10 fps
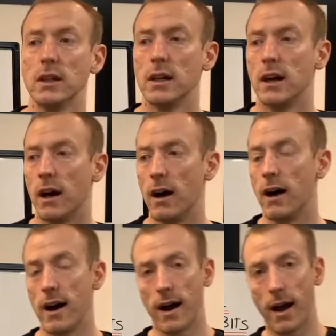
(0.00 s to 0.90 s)

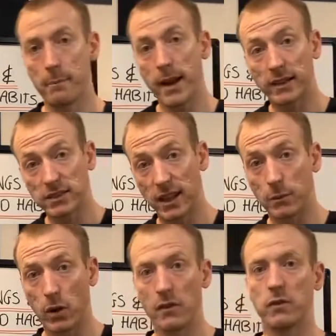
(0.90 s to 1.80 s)
and make it sustainable
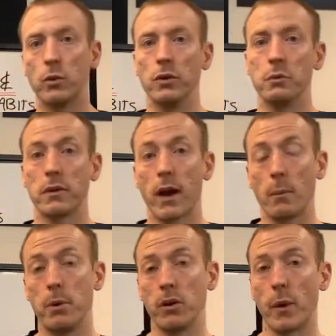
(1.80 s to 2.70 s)
going forward without
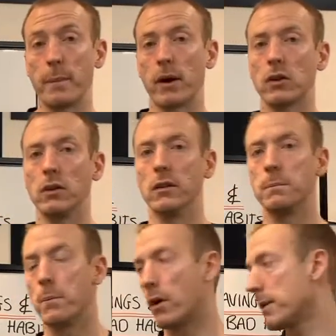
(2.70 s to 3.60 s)
putting the weight back on,
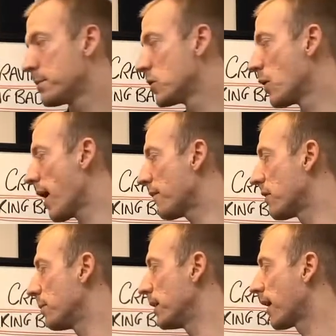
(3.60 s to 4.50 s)
all right? So you have to
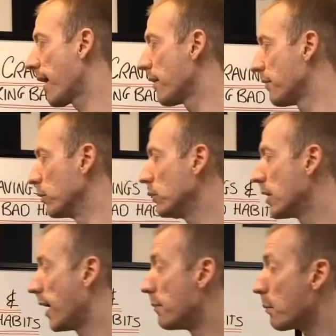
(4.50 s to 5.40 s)
be careful
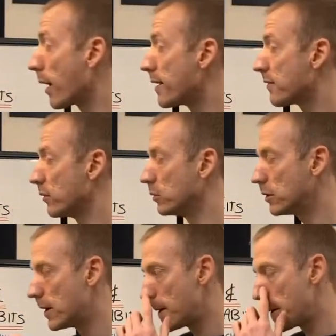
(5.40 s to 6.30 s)
and mindful
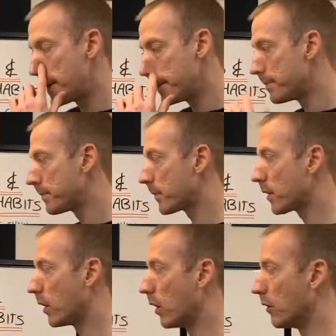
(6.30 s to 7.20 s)

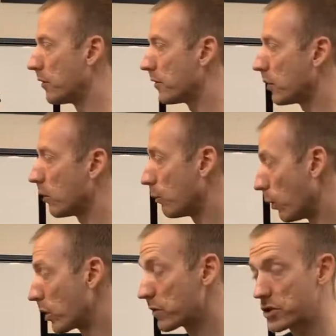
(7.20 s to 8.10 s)
of what
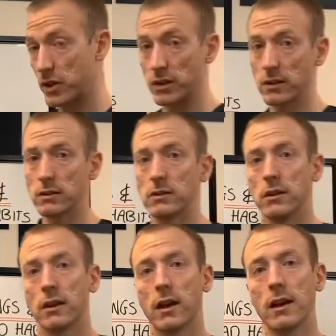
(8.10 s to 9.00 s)
you're restricting,
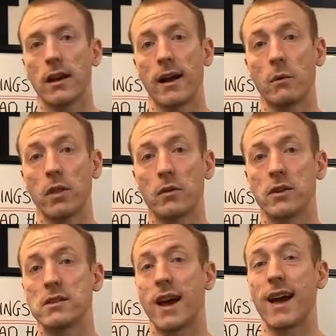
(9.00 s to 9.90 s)
okay, and whether
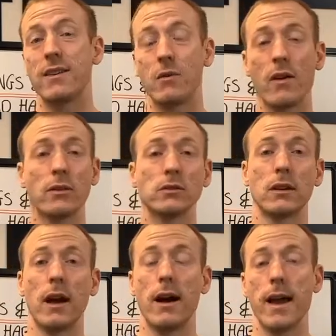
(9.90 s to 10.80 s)
you're
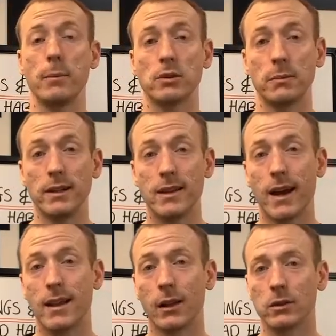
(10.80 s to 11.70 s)
able to maintain
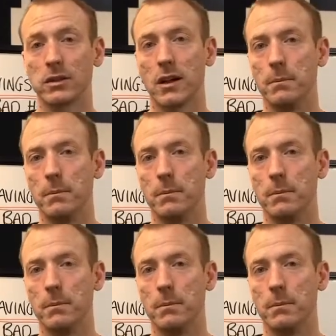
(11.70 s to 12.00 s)
that long term,